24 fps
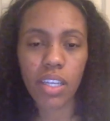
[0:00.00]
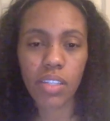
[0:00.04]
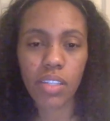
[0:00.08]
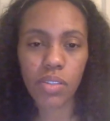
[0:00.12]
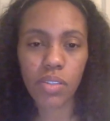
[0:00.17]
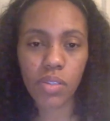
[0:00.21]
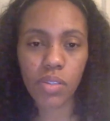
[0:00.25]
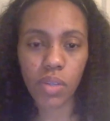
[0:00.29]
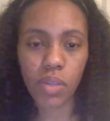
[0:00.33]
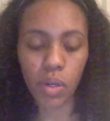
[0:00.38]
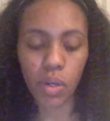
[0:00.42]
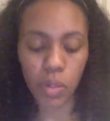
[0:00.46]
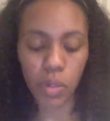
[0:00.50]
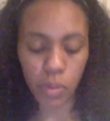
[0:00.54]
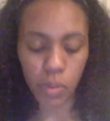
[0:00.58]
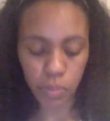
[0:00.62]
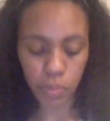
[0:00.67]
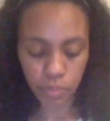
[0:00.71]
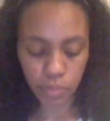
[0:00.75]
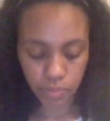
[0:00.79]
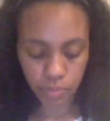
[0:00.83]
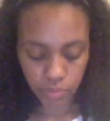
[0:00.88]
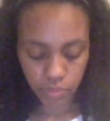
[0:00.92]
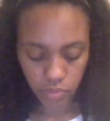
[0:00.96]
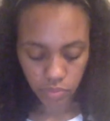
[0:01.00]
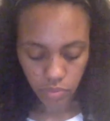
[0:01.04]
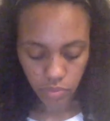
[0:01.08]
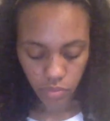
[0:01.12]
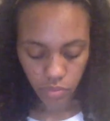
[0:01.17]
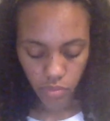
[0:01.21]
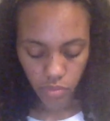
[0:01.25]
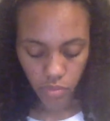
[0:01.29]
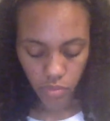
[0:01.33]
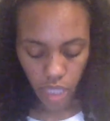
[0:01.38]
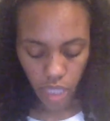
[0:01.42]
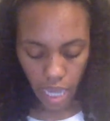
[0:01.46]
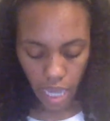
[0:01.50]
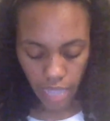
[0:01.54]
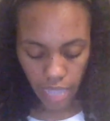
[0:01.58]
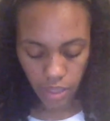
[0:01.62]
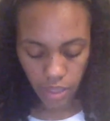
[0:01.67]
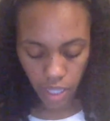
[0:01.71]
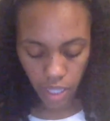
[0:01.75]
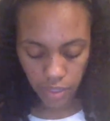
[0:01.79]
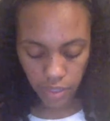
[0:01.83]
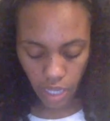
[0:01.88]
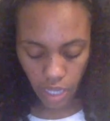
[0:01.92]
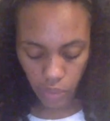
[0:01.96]
So I
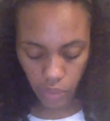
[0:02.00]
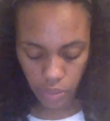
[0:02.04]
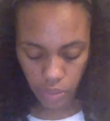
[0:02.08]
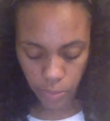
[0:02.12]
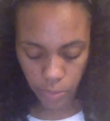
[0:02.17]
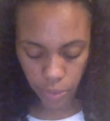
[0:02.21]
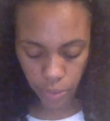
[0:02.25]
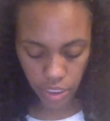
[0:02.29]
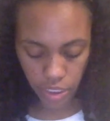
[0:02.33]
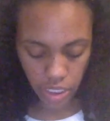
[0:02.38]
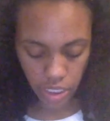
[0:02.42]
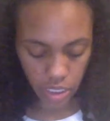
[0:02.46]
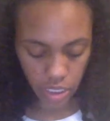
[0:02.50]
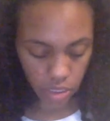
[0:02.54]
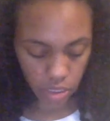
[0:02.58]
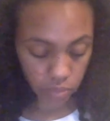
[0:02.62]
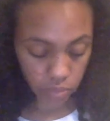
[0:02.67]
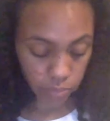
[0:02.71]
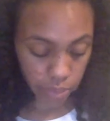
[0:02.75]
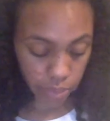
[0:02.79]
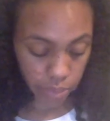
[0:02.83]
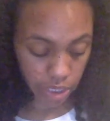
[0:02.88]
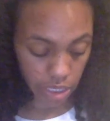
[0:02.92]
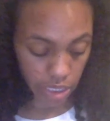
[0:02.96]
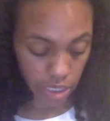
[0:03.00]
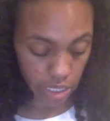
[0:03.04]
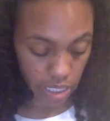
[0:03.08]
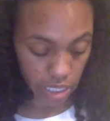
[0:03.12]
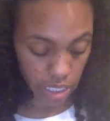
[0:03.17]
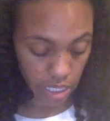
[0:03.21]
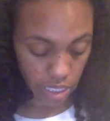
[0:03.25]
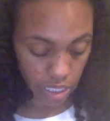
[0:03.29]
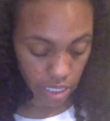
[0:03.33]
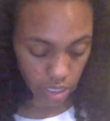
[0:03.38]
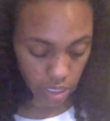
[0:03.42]
thought that was pretty neat.